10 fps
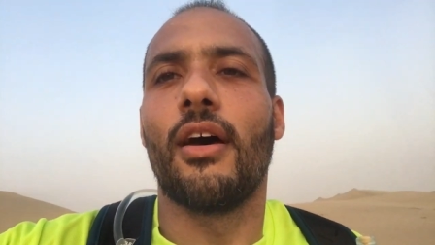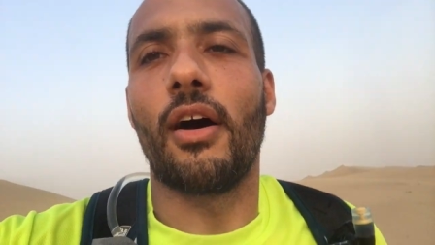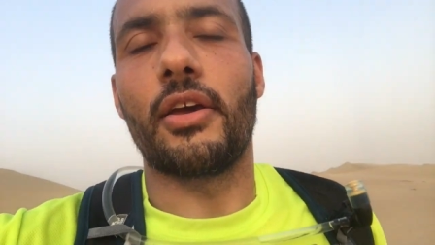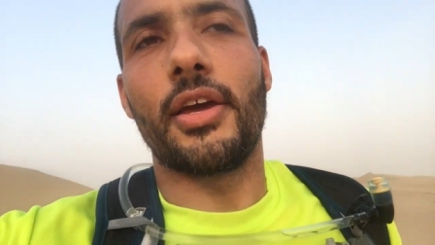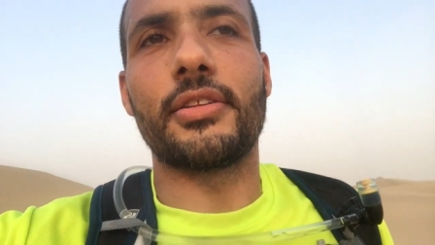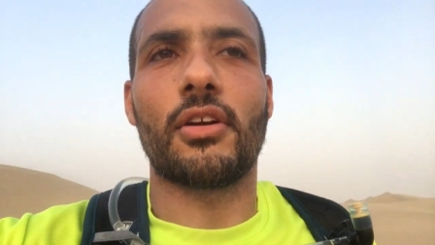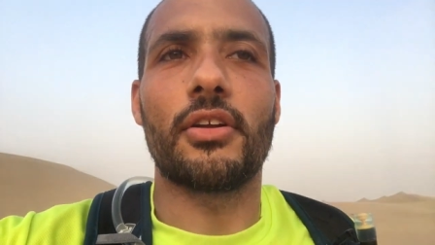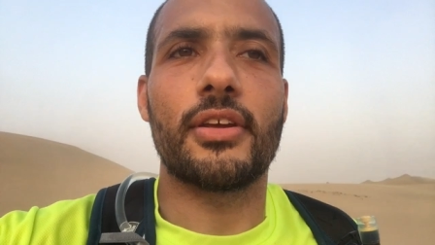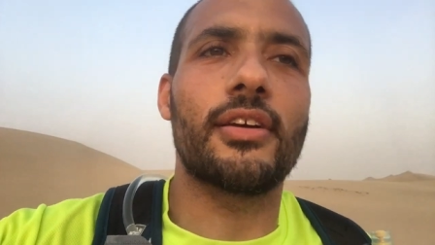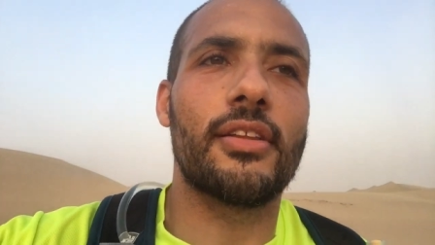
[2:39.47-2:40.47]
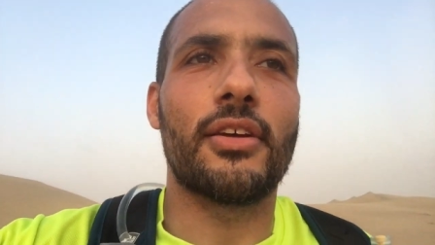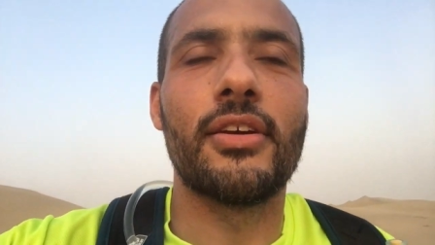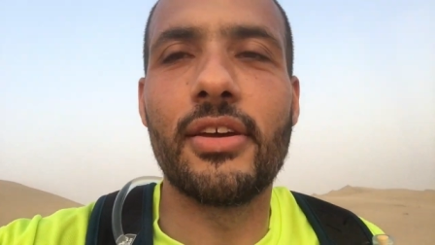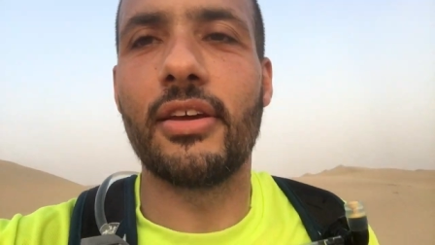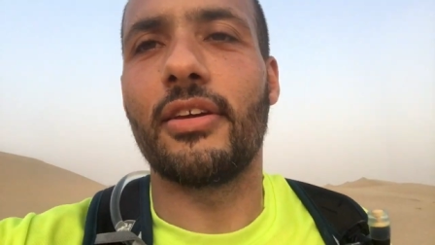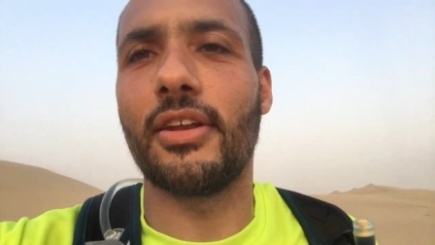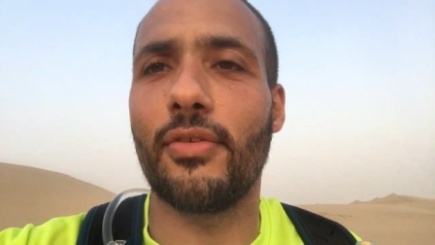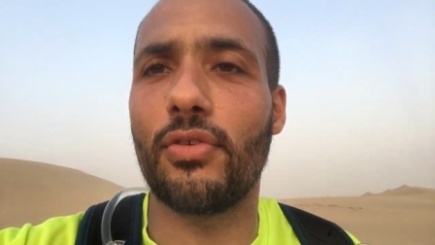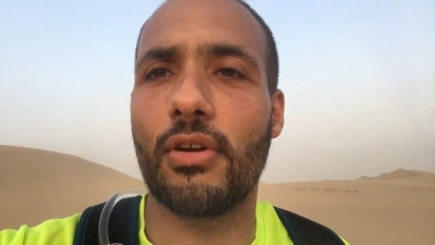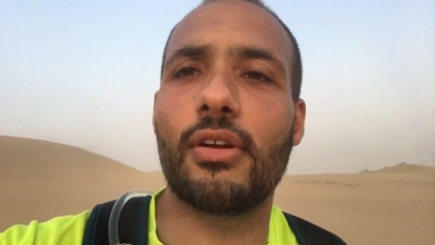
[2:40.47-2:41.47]
I hate running and I
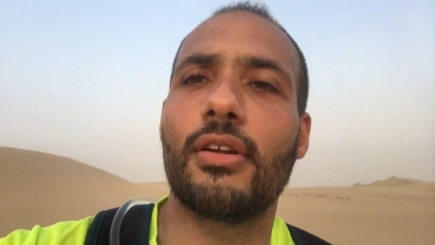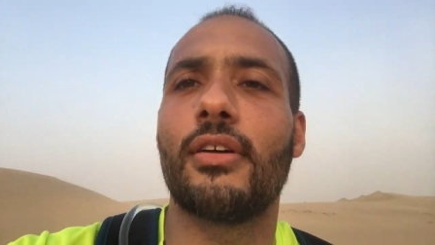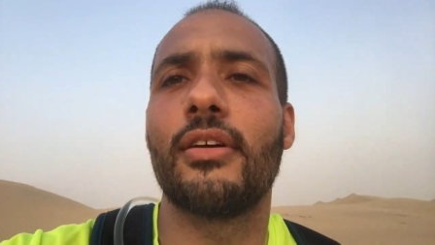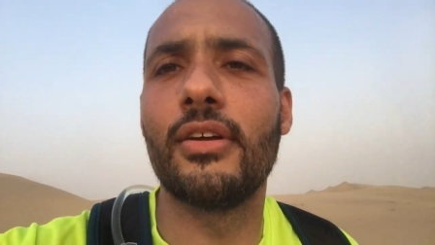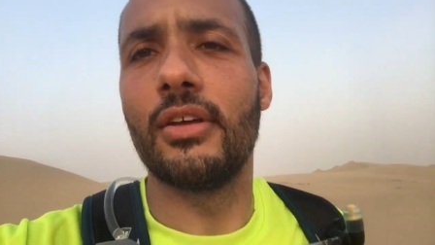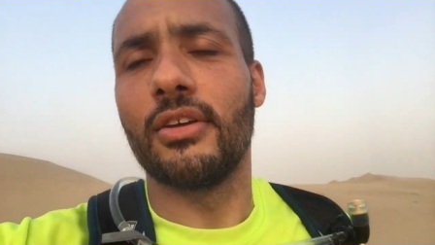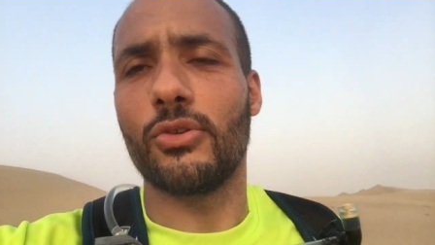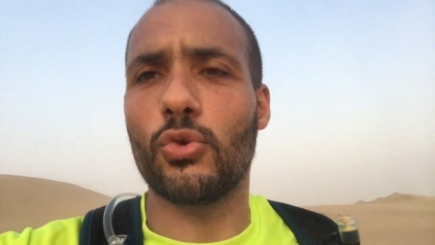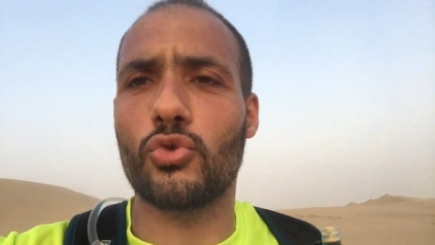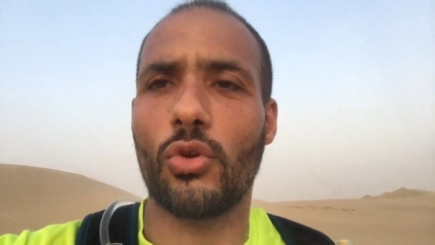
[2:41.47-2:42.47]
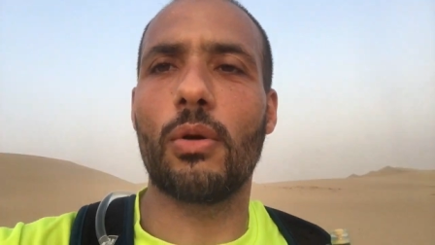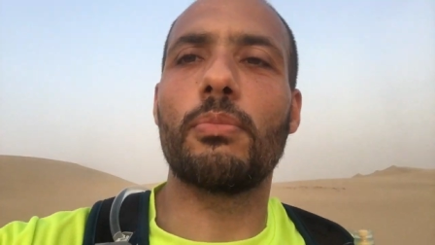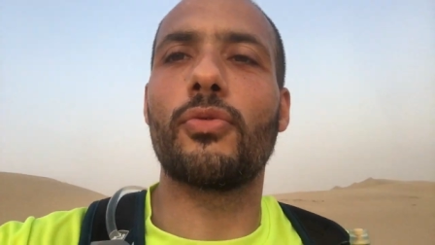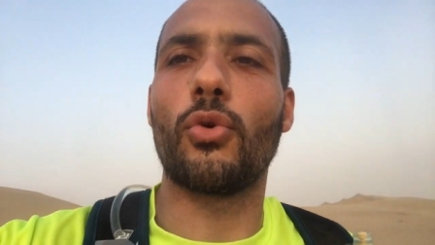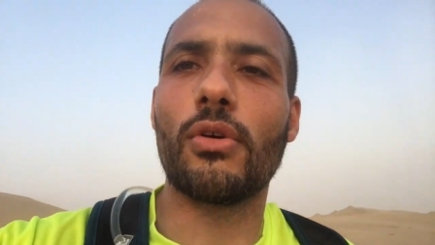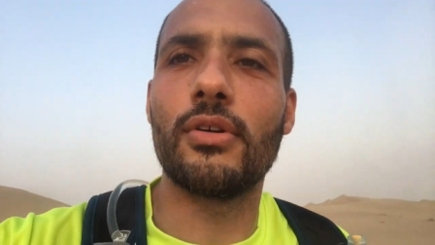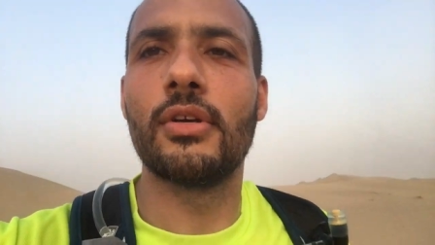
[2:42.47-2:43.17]
never uh, used to run before.